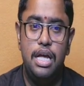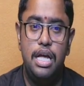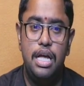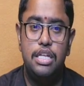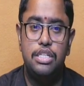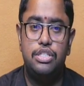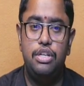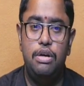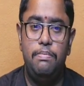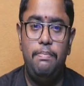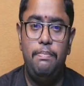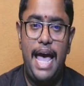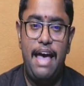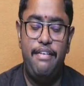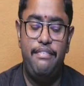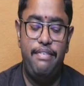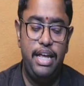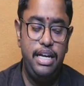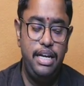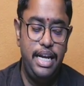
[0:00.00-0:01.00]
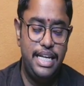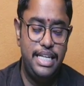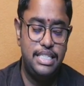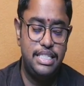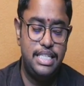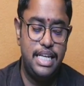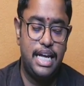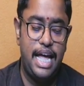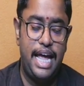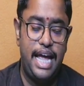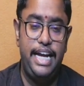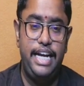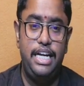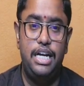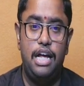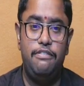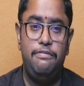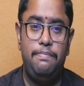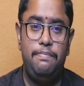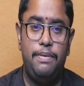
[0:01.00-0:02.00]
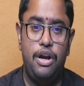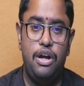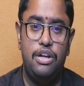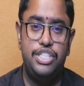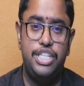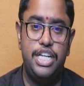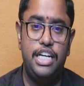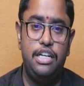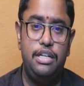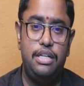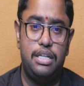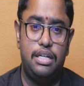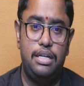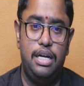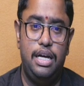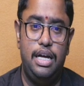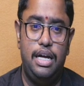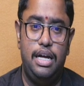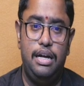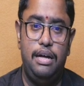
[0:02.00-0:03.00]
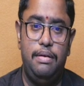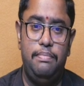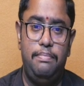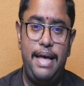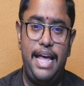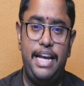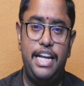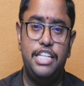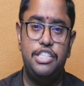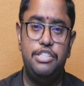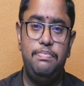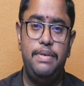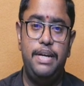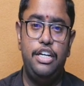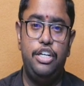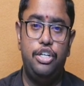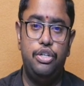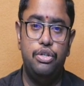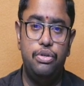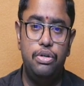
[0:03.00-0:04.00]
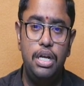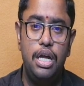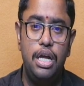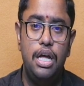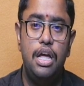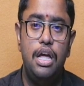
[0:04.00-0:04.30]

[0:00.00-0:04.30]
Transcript: So Maven is a kind of project management tool